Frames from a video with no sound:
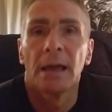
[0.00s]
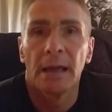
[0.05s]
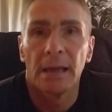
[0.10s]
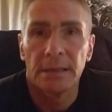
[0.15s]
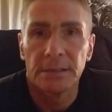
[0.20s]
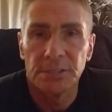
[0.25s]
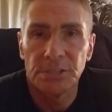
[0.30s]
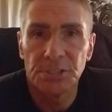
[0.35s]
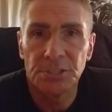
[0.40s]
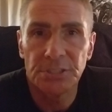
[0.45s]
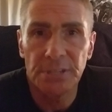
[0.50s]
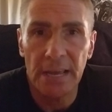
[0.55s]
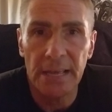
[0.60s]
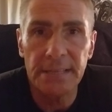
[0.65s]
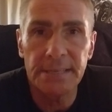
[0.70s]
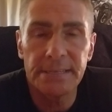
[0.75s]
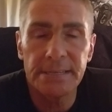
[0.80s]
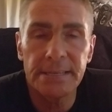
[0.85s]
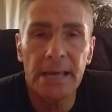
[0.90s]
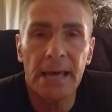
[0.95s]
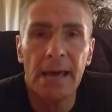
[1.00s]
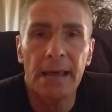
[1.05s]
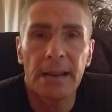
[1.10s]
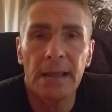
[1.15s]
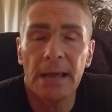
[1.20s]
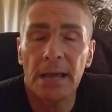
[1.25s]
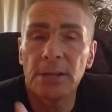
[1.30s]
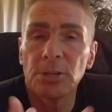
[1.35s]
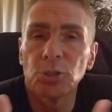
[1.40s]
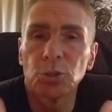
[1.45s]
Since then,
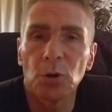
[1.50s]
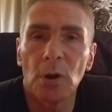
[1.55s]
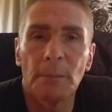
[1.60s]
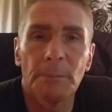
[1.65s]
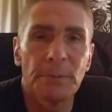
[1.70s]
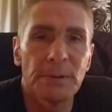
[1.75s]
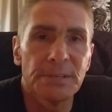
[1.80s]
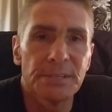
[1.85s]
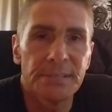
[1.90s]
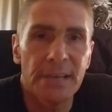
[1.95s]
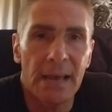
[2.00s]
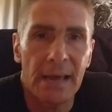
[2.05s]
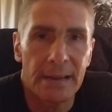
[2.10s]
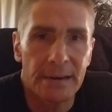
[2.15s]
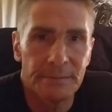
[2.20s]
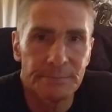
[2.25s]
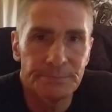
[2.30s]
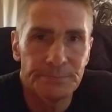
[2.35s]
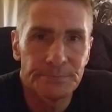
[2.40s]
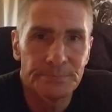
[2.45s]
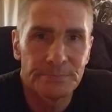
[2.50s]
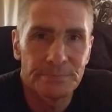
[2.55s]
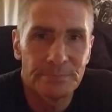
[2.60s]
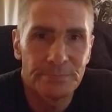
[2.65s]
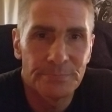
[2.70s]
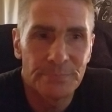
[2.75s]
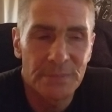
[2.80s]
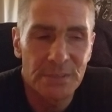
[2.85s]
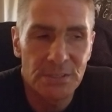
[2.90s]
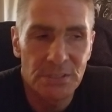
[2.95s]
and Trump has said,
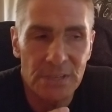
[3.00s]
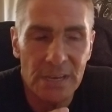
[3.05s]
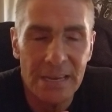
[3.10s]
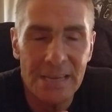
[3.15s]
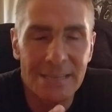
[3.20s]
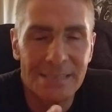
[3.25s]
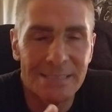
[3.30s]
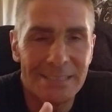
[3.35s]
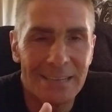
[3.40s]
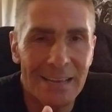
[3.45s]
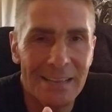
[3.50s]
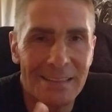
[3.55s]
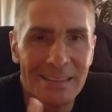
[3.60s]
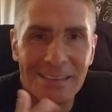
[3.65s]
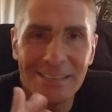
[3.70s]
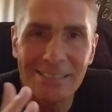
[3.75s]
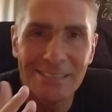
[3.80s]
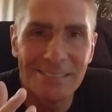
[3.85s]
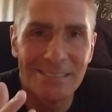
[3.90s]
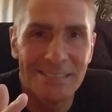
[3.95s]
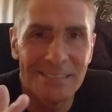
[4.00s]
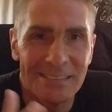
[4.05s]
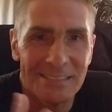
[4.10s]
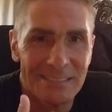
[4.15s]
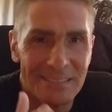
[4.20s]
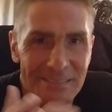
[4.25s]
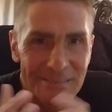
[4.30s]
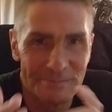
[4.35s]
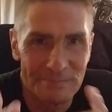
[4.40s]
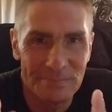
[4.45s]
he said, this is,
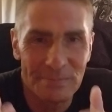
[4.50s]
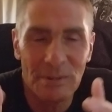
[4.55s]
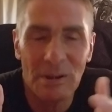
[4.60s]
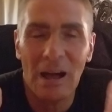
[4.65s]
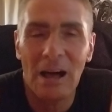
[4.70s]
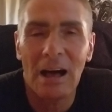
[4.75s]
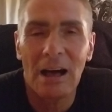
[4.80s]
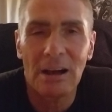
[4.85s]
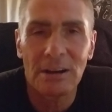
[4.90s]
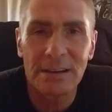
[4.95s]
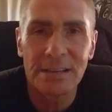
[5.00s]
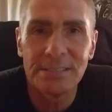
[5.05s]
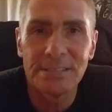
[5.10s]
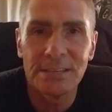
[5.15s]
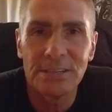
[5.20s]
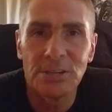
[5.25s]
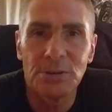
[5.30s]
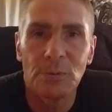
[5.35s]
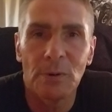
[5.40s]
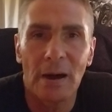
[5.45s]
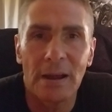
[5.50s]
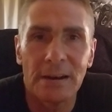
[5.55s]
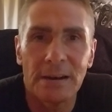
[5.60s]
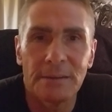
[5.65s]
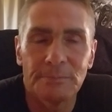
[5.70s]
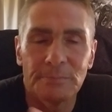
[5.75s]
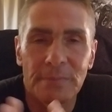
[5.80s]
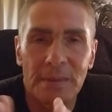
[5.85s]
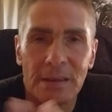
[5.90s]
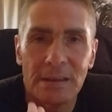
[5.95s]
uh, I'll continue on.
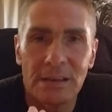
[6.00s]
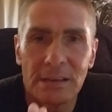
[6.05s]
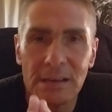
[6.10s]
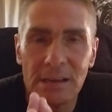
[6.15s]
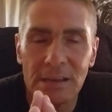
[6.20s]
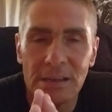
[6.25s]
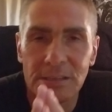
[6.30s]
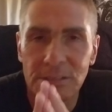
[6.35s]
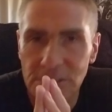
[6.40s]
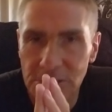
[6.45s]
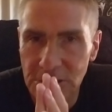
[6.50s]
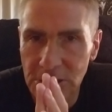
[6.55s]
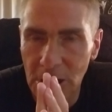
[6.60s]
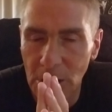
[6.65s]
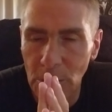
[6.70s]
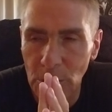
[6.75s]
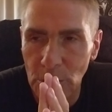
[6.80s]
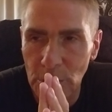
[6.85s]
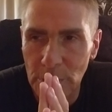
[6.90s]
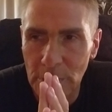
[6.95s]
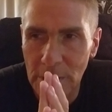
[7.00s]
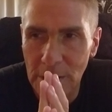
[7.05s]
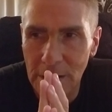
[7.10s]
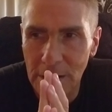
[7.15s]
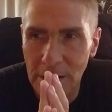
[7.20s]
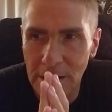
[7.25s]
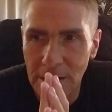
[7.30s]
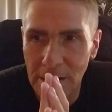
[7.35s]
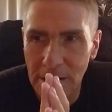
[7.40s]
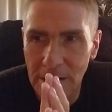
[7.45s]
So
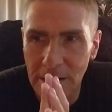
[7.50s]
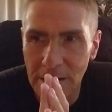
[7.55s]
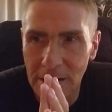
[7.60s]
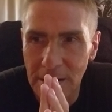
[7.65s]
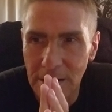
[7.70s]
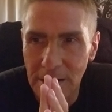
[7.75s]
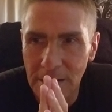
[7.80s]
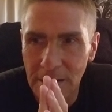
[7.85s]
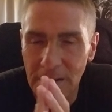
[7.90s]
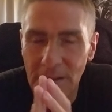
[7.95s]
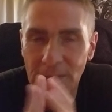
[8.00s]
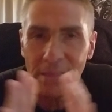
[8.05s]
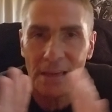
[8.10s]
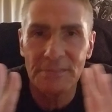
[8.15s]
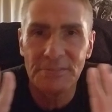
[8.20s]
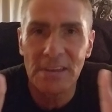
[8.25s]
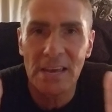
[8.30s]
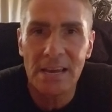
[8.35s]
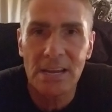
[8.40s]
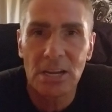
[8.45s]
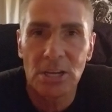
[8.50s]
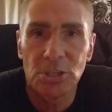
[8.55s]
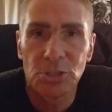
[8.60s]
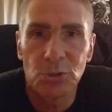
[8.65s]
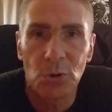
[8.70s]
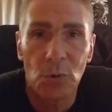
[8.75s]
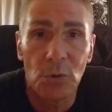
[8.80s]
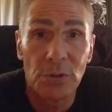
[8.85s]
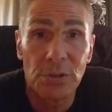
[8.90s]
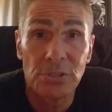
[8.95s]
they've taken
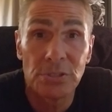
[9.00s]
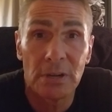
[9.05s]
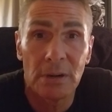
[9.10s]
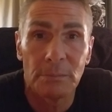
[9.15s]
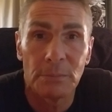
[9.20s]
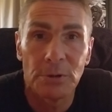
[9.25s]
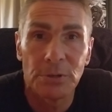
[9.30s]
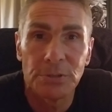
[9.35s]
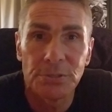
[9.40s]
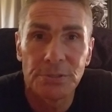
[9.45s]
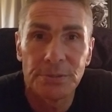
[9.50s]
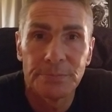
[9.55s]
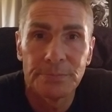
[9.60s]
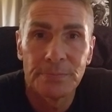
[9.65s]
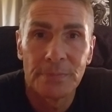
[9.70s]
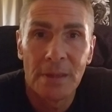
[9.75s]
control of these numbers.